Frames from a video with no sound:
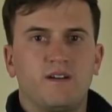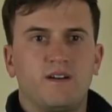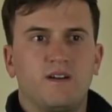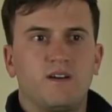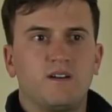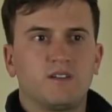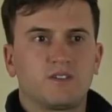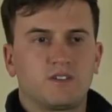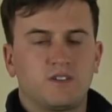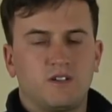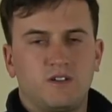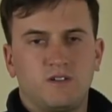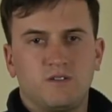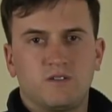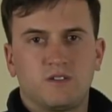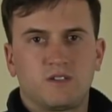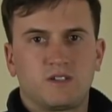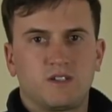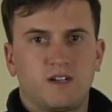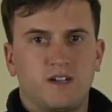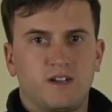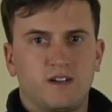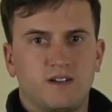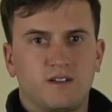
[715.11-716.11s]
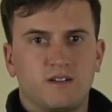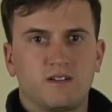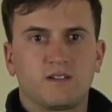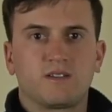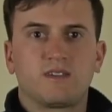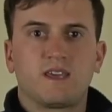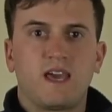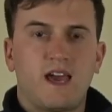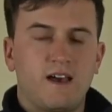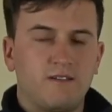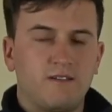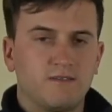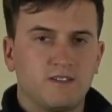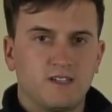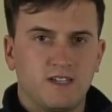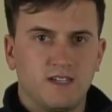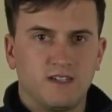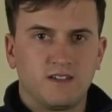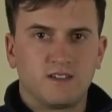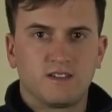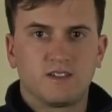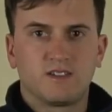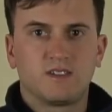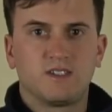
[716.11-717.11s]
also start
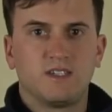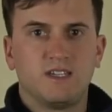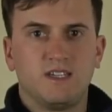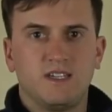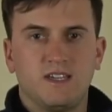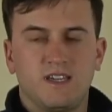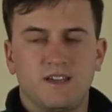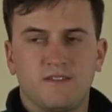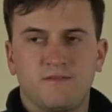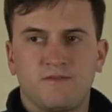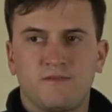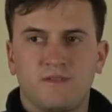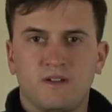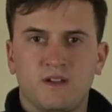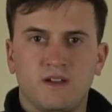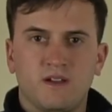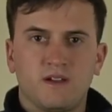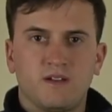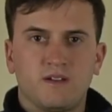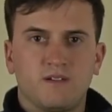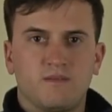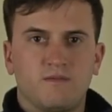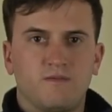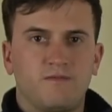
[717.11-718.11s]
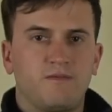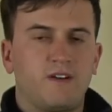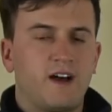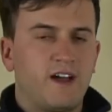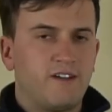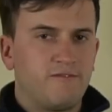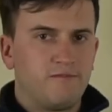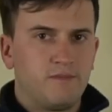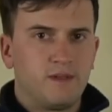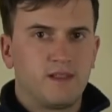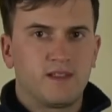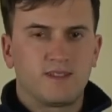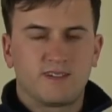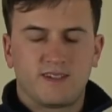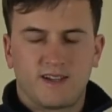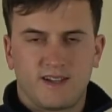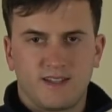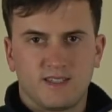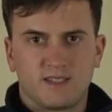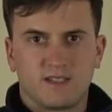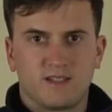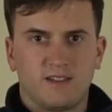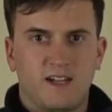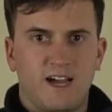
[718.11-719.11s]
counting to see if 5
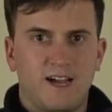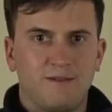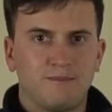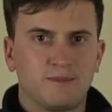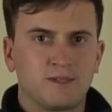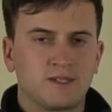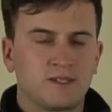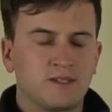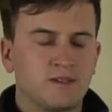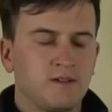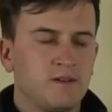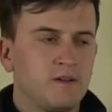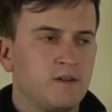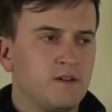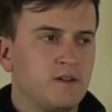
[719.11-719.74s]
milliseconds elapse.